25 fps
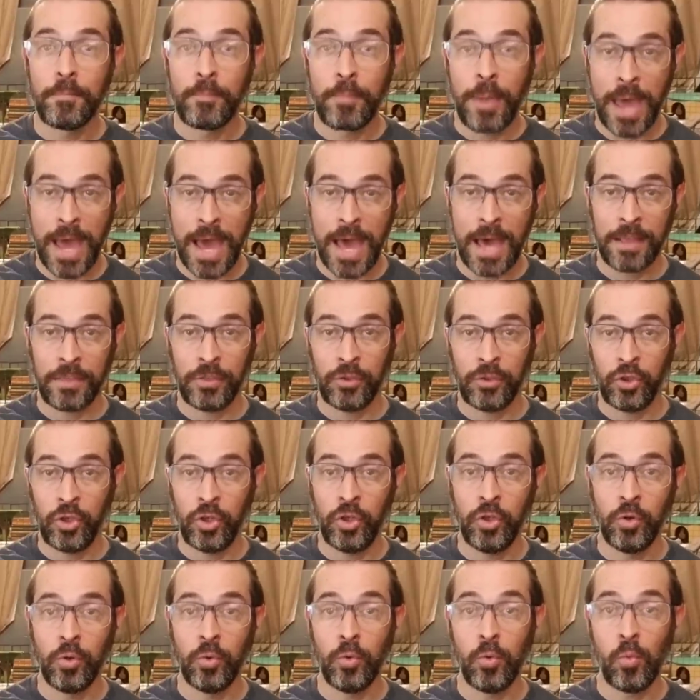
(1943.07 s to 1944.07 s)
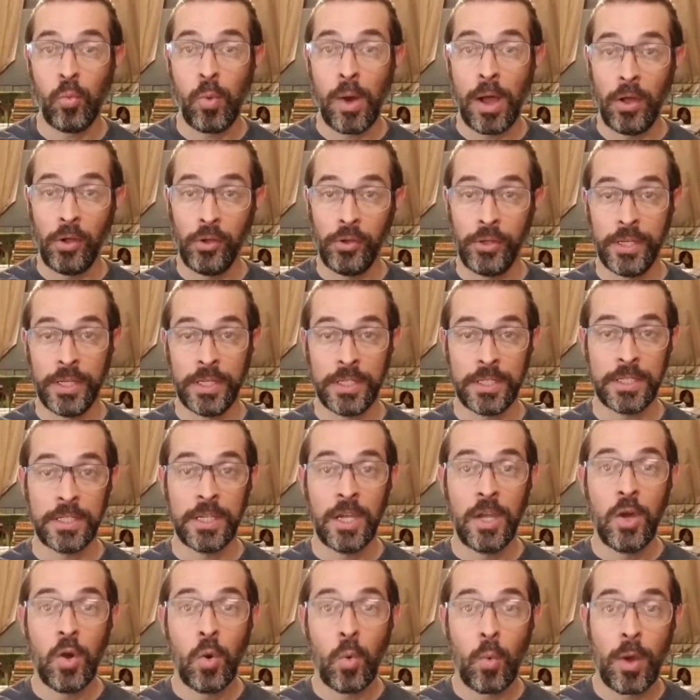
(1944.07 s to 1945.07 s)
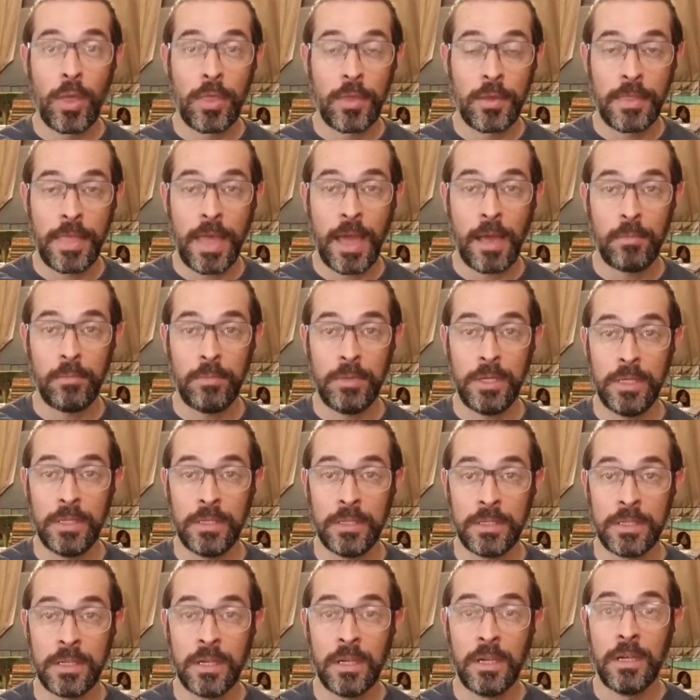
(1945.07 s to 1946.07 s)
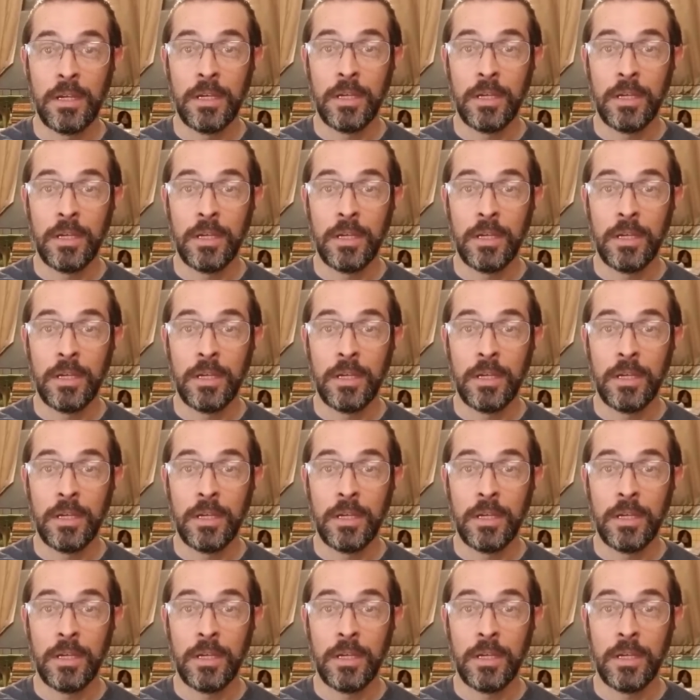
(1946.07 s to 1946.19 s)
path to wellness, whether that means,